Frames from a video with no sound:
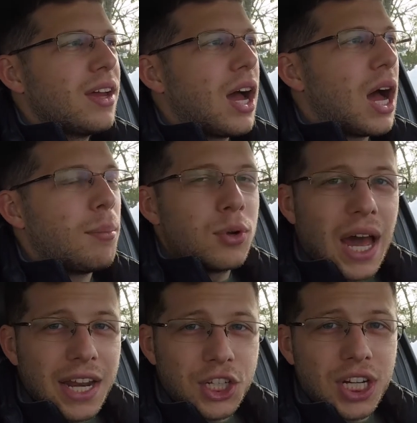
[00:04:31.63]

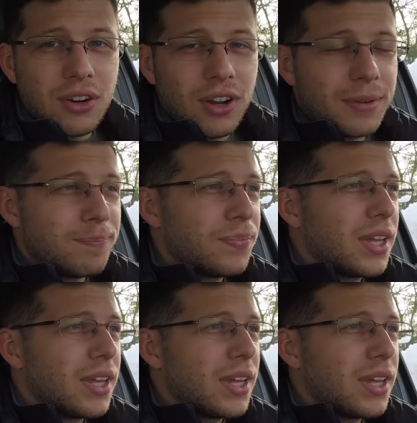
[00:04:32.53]
Bugatti Chiron